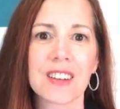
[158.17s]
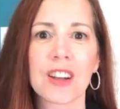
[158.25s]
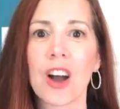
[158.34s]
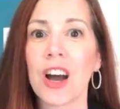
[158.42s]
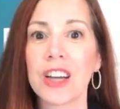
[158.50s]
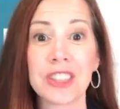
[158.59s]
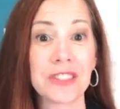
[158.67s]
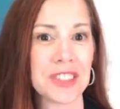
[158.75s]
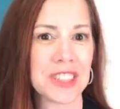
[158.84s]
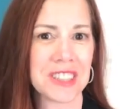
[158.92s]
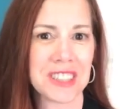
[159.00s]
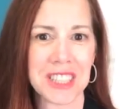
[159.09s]

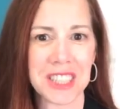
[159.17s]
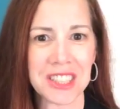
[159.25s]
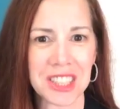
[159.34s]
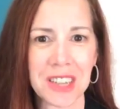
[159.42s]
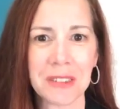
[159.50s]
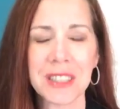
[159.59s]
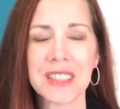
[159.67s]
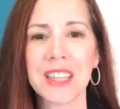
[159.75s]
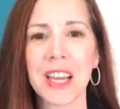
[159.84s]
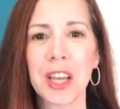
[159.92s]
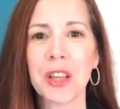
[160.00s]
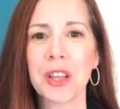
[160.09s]
controversy, shall we
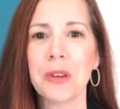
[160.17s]
say.